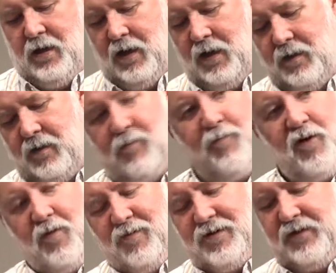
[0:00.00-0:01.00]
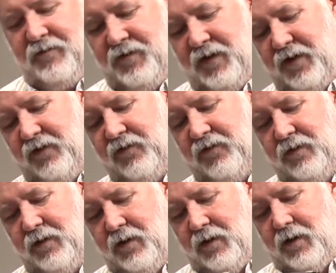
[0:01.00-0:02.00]
And the purpose of this
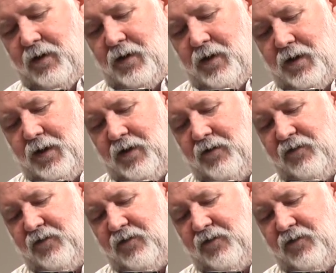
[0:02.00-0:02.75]
is